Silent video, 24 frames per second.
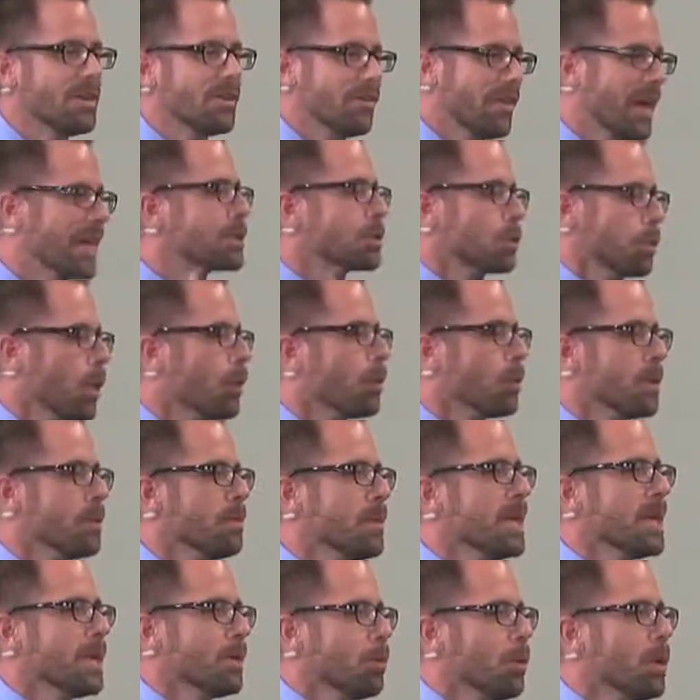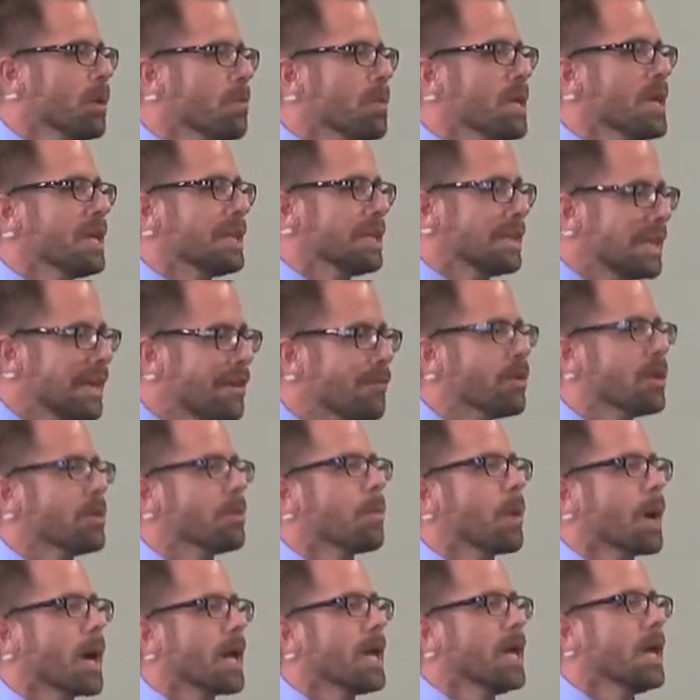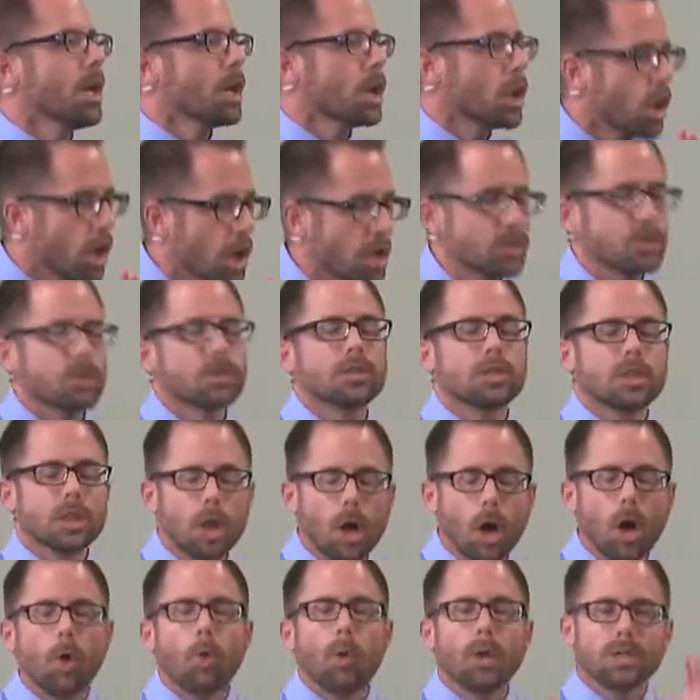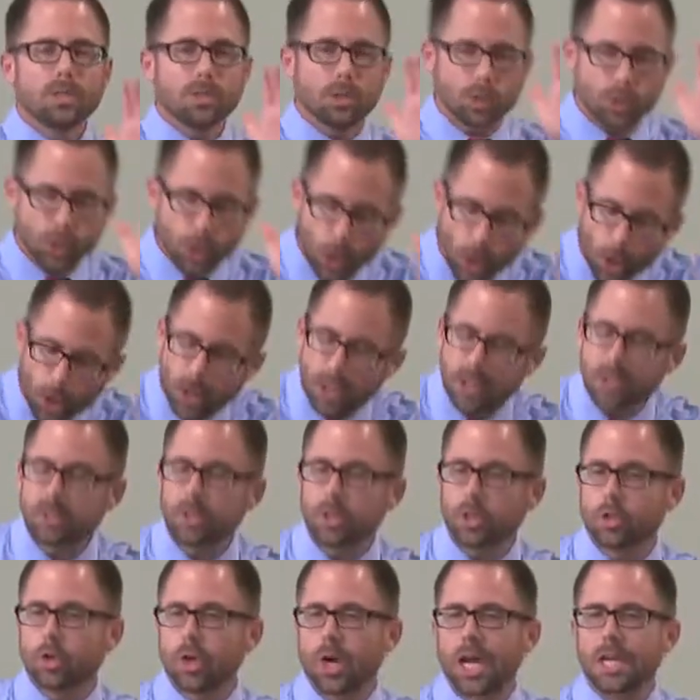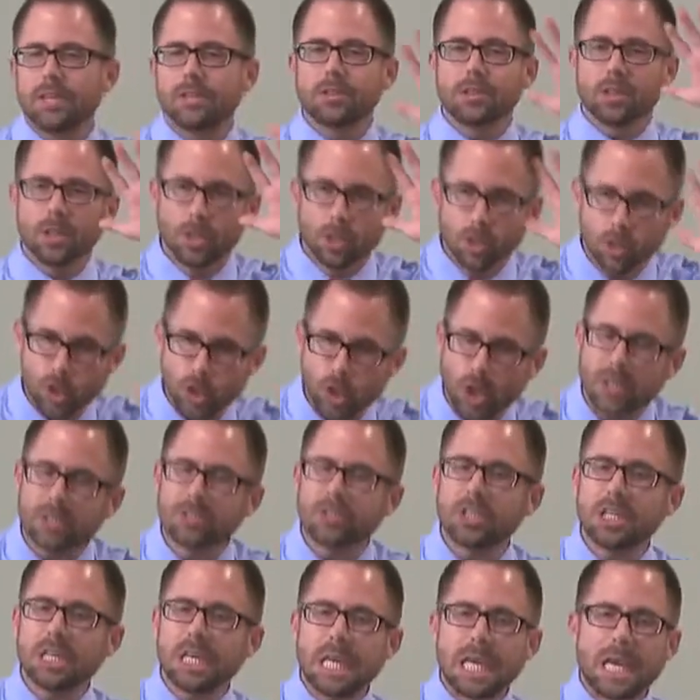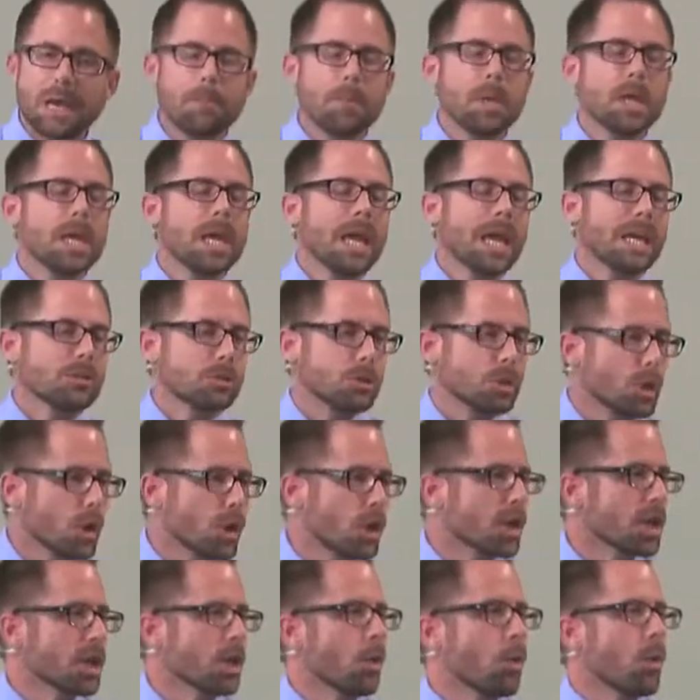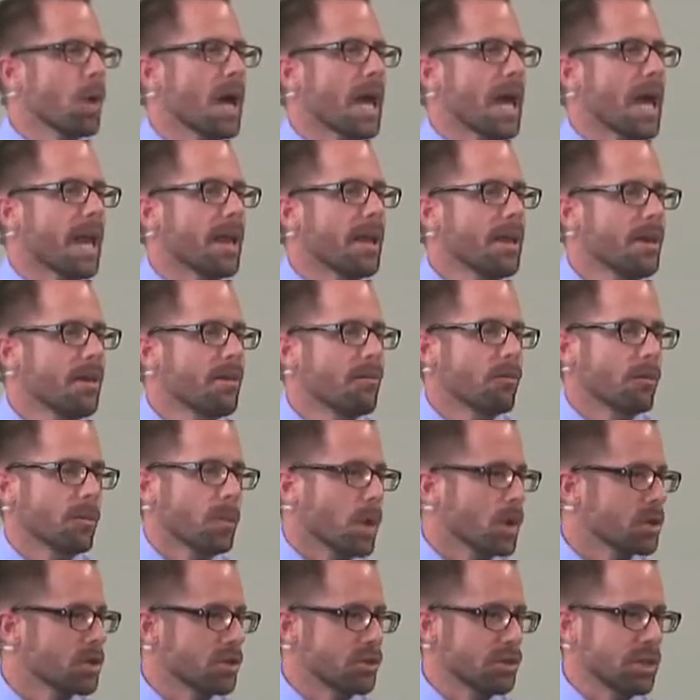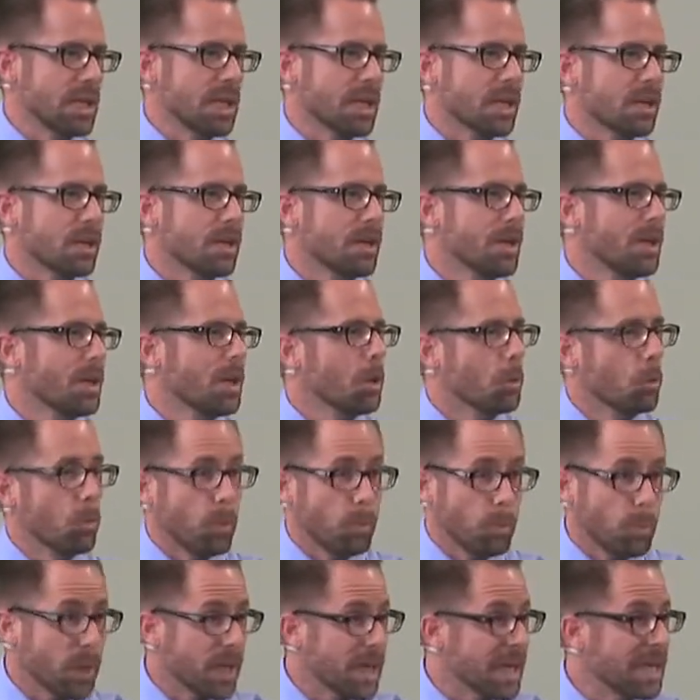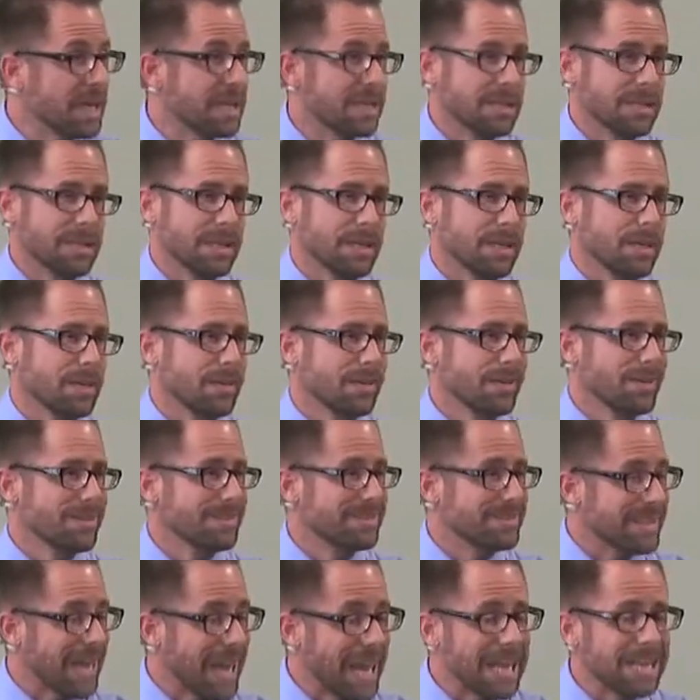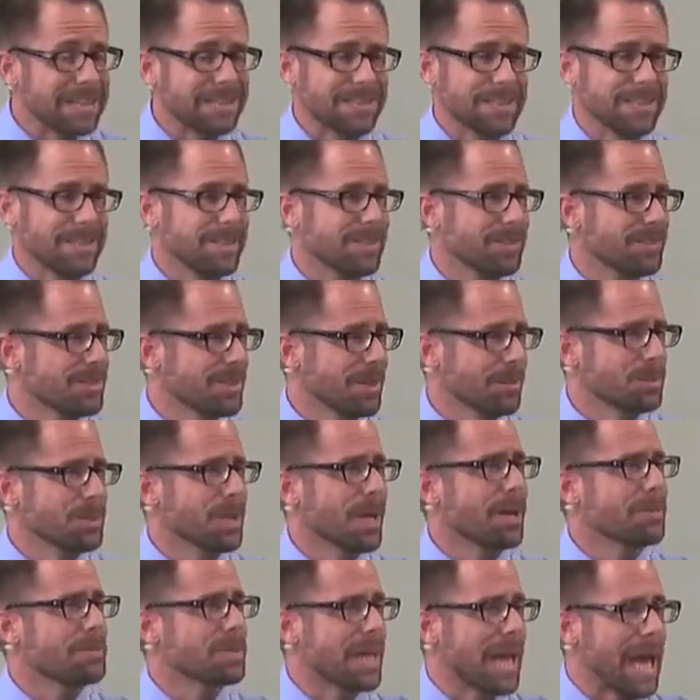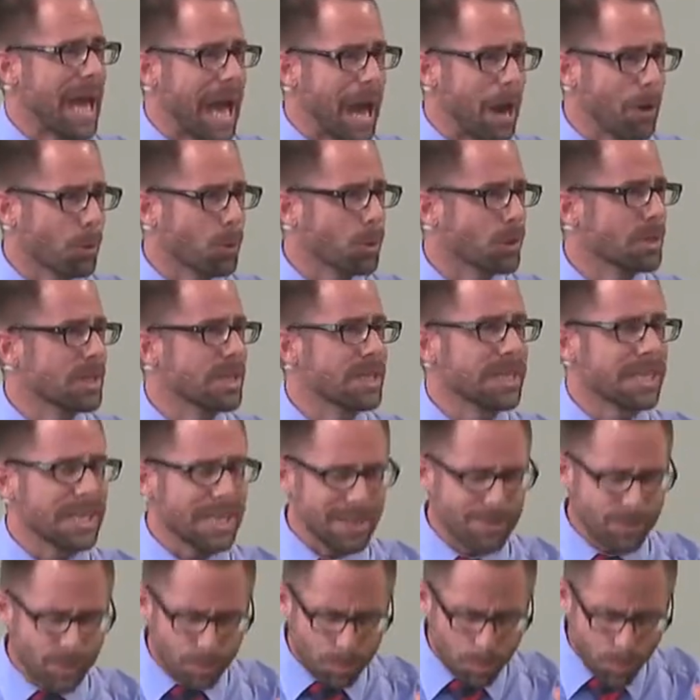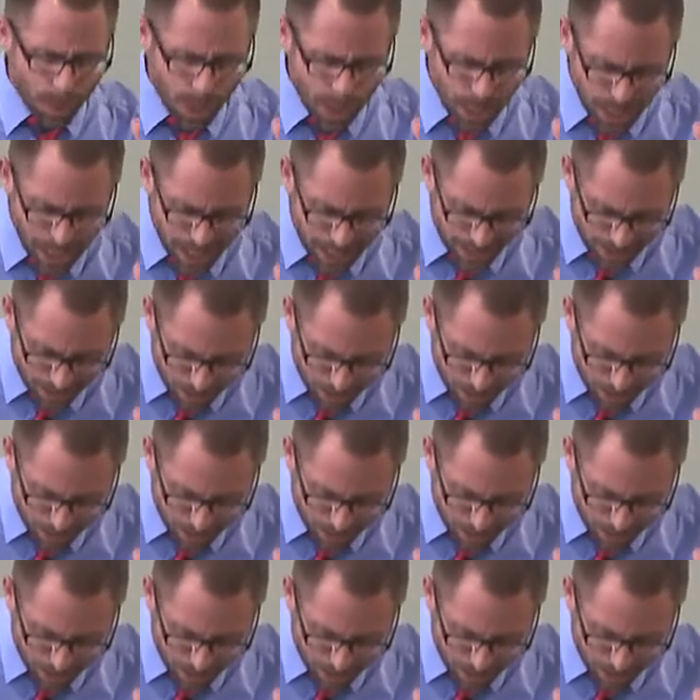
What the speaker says: that's what we mean. We mean living by consciously always turning to Christ, trusting him, and turning away from our sin repeatedly, daily, sometimes hourly, even by